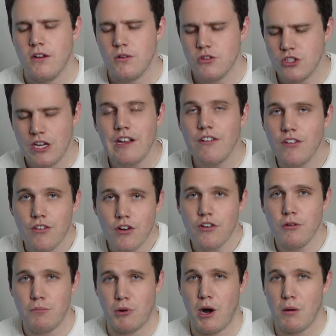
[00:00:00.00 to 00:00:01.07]
Well, chances are
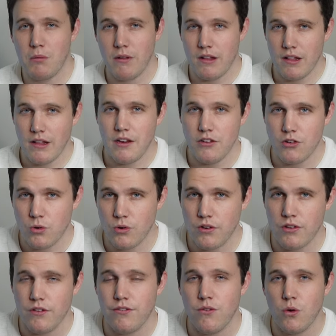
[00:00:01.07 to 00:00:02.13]
you probably lean
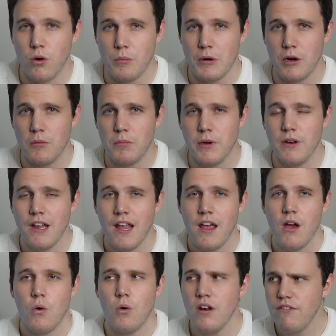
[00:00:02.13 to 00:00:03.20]
towards the former, but
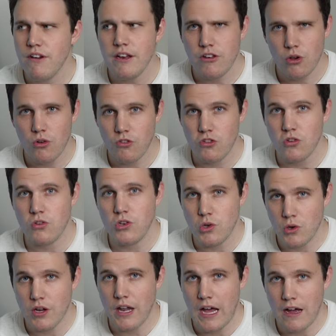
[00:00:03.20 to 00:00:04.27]
what if I told you you
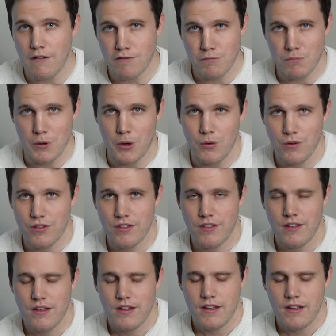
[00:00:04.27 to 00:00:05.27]
could have both?